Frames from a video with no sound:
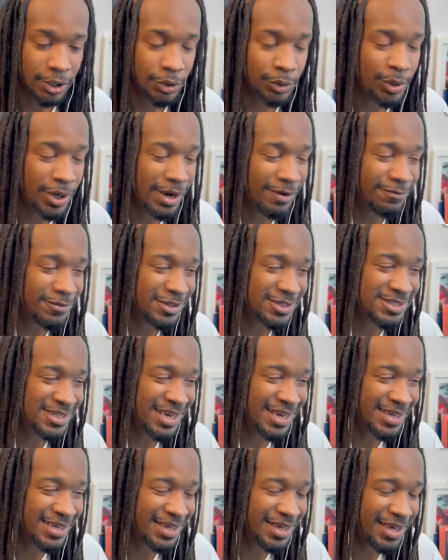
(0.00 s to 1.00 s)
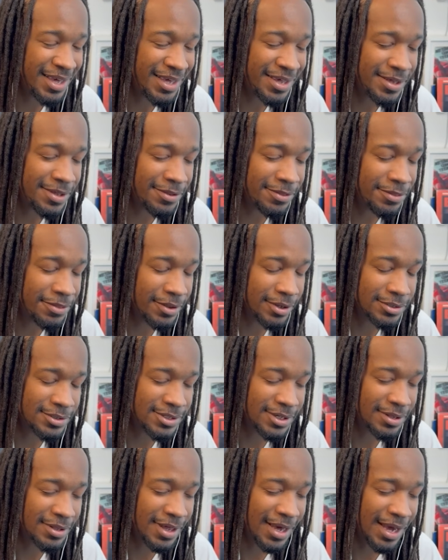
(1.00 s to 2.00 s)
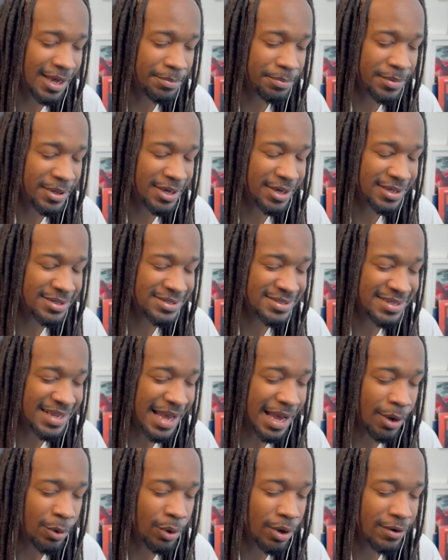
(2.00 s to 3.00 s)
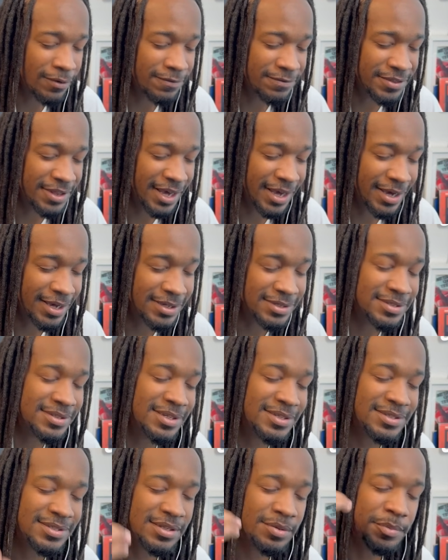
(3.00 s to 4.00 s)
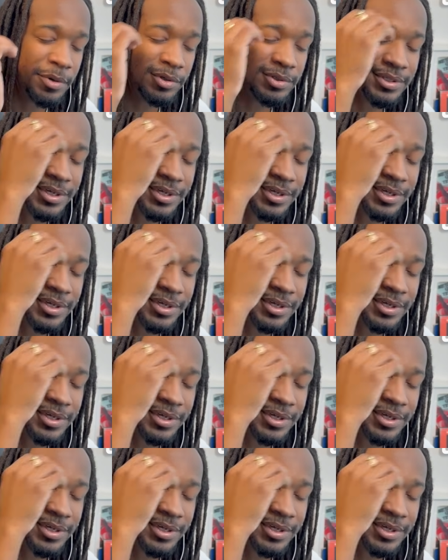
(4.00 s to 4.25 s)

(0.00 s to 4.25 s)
You have to take heed to that because nowadays, this is the most